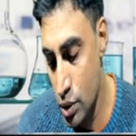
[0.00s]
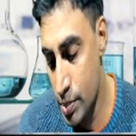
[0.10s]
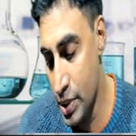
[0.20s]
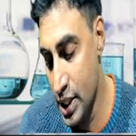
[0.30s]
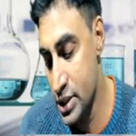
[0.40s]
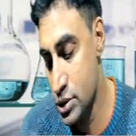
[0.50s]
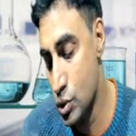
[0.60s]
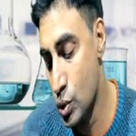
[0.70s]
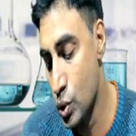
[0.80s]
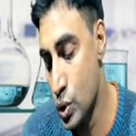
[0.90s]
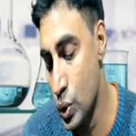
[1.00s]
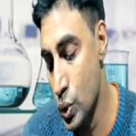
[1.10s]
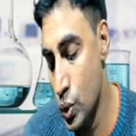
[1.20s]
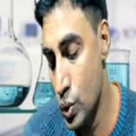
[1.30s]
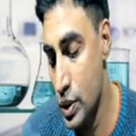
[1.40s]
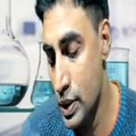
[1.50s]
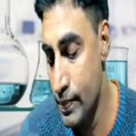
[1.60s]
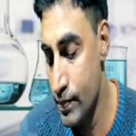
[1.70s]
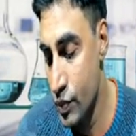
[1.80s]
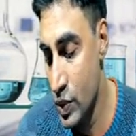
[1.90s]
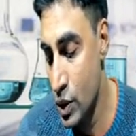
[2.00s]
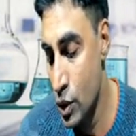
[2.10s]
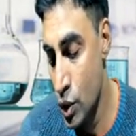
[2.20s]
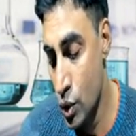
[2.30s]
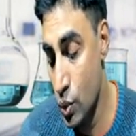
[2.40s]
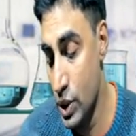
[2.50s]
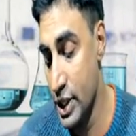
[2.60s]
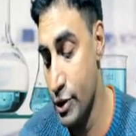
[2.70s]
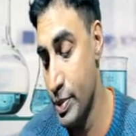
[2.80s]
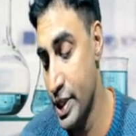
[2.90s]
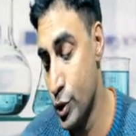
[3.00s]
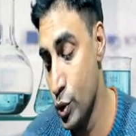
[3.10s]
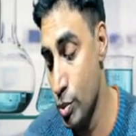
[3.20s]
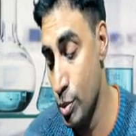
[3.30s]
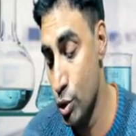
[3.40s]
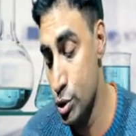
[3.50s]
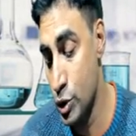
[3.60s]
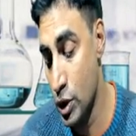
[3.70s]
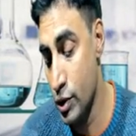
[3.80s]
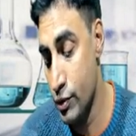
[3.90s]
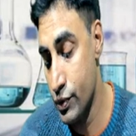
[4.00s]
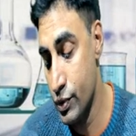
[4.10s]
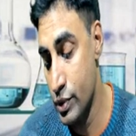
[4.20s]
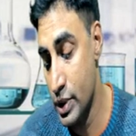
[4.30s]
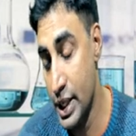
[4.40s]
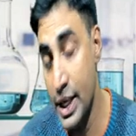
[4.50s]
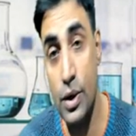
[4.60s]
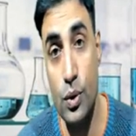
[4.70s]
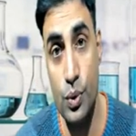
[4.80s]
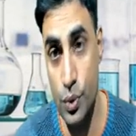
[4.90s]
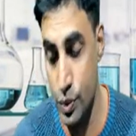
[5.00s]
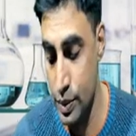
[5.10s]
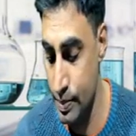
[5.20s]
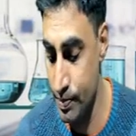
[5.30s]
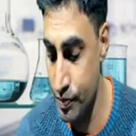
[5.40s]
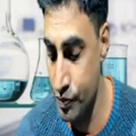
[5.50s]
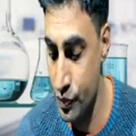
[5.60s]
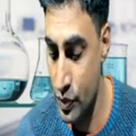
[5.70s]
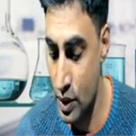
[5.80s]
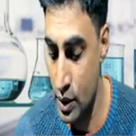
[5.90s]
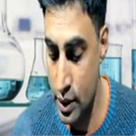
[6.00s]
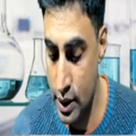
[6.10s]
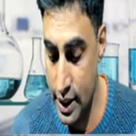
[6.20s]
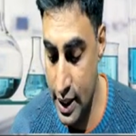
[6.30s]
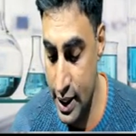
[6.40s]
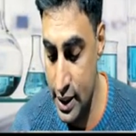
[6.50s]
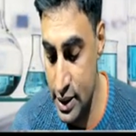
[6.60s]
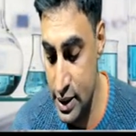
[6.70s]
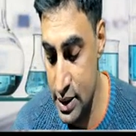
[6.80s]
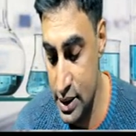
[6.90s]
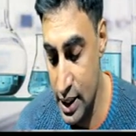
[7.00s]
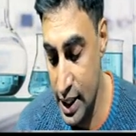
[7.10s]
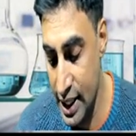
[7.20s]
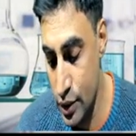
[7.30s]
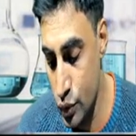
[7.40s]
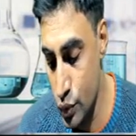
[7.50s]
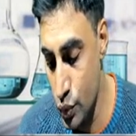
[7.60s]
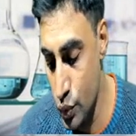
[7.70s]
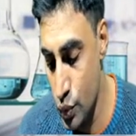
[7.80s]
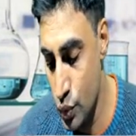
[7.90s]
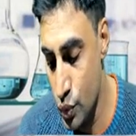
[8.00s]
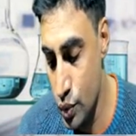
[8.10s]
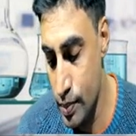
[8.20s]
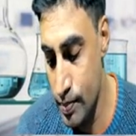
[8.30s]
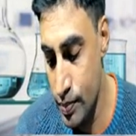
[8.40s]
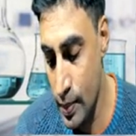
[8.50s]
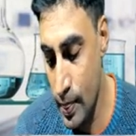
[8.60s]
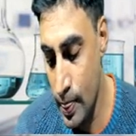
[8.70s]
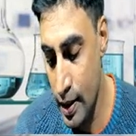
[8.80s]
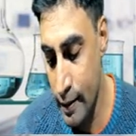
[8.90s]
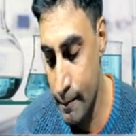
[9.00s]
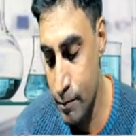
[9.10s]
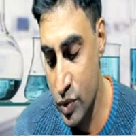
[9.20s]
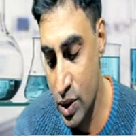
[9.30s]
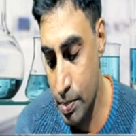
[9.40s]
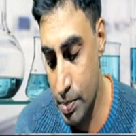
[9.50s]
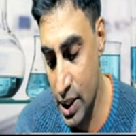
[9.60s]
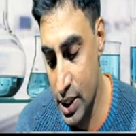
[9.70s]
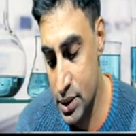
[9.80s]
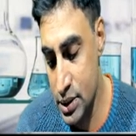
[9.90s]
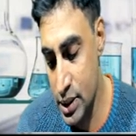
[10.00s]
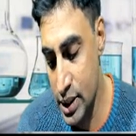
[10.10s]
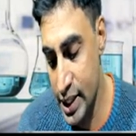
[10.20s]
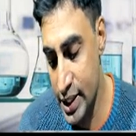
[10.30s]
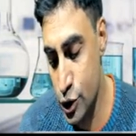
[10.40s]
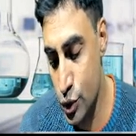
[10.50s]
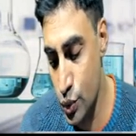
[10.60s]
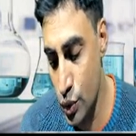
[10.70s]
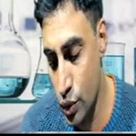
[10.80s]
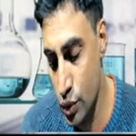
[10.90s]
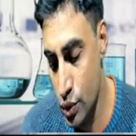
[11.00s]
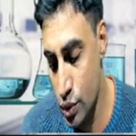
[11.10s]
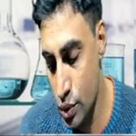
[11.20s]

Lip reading: plus O2 will give me 2 moles of NO2, and this NO2 plus H2O